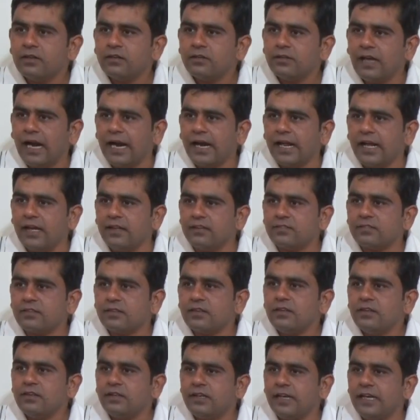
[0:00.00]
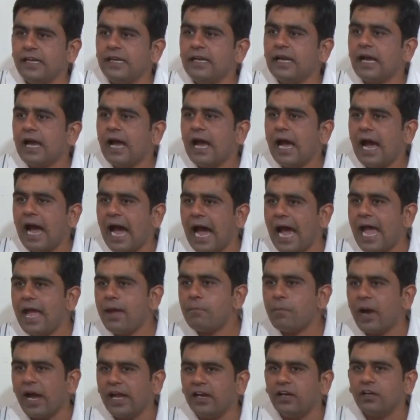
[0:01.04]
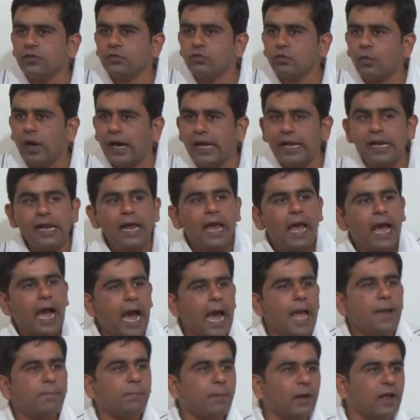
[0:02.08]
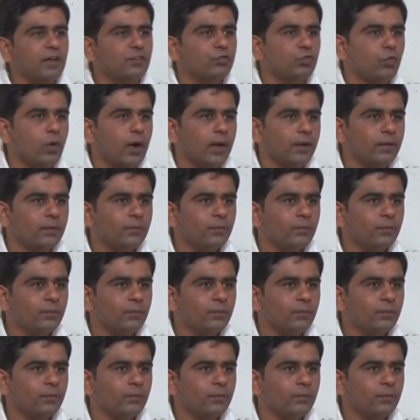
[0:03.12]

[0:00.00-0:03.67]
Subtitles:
that is Ti minus 1, I plus 1.